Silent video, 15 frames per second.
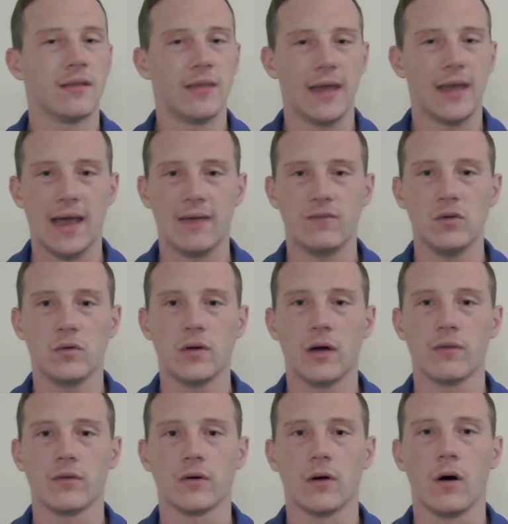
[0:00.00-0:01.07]
They have you
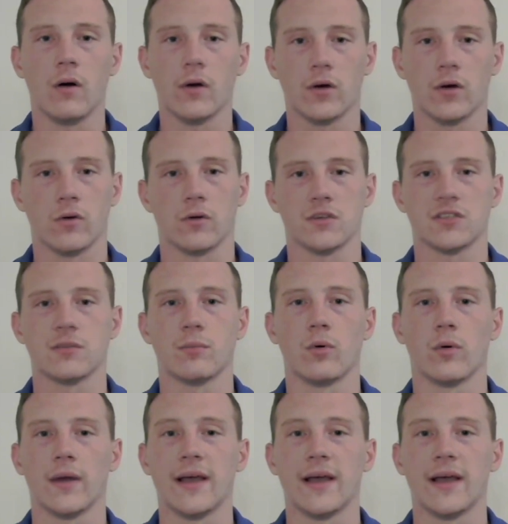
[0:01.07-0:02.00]
covered all across the board.